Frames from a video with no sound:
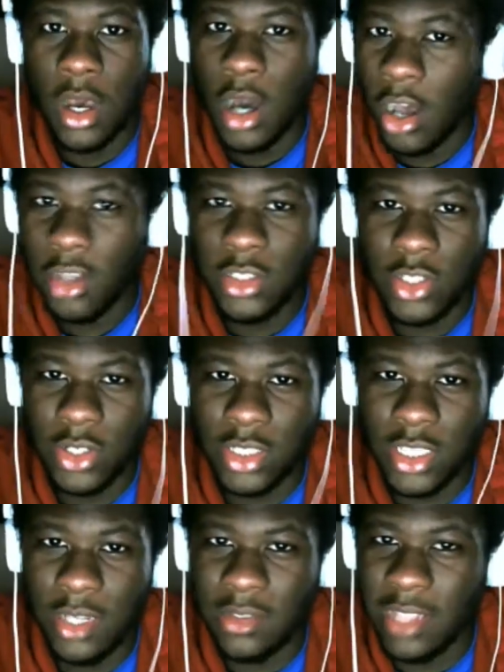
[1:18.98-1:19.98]
Also, it
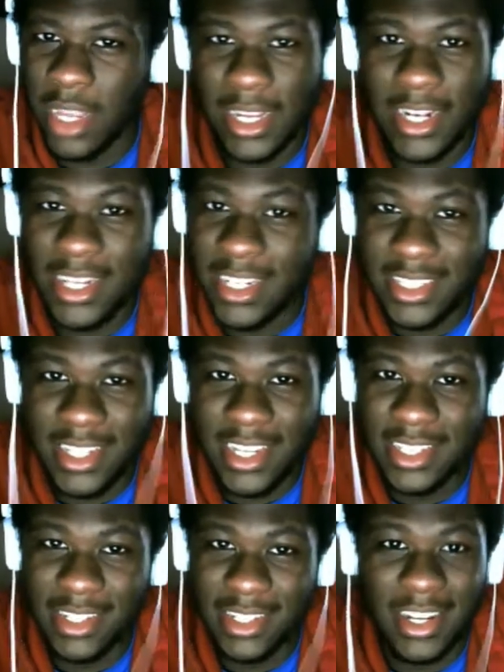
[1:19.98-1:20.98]
seems like in this season,